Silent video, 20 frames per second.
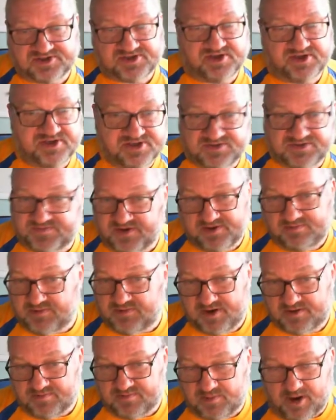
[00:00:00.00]
see it as being
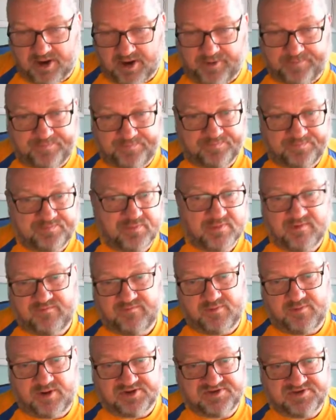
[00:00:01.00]
worthwhile.
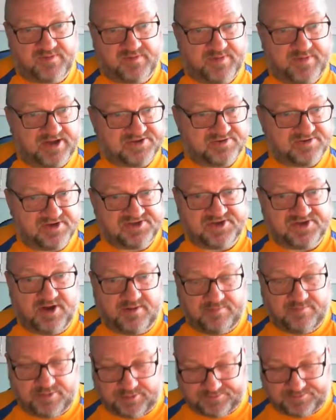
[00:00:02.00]
Want of a better
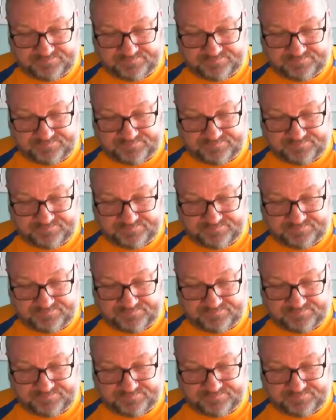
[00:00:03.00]
example.